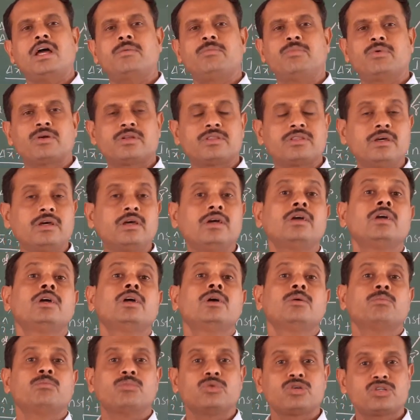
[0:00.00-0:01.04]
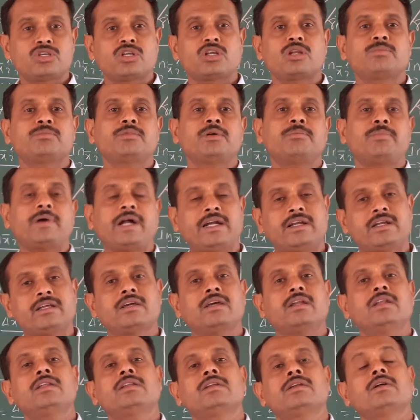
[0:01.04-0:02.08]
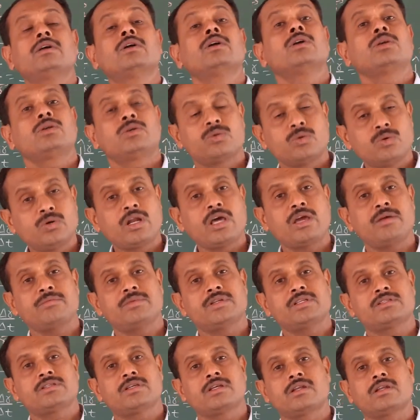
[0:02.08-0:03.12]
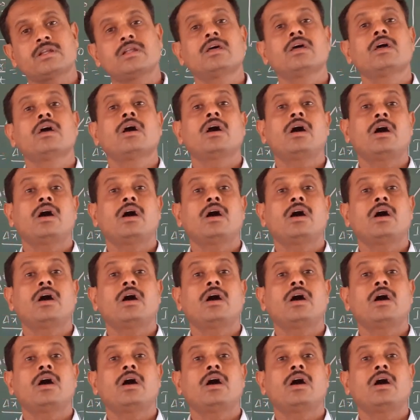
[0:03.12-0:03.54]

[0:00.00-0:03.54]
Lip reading: about the motion of the particle in two dimension